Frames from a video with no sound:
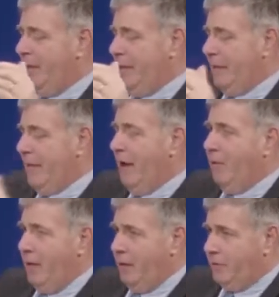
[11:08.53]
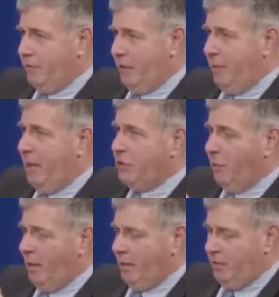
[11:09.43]
and then now as city manager
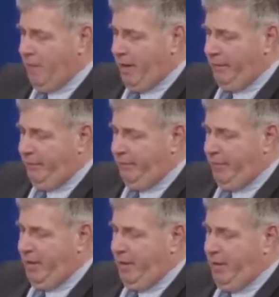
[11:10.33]
while he's mayor. Mm-hmm.